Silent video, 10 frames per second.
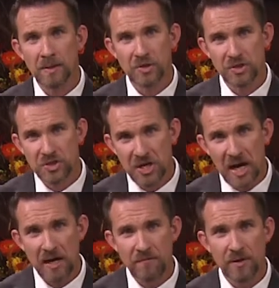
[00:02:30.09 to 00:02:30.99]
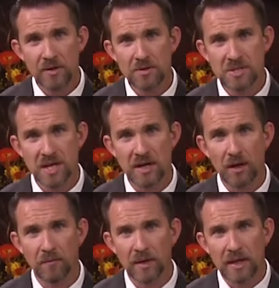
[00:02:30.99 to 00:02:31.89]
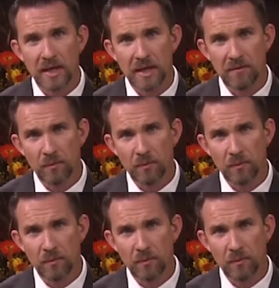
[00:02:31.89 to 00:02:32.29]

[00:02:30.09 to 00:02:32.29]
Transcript: to check for yourself if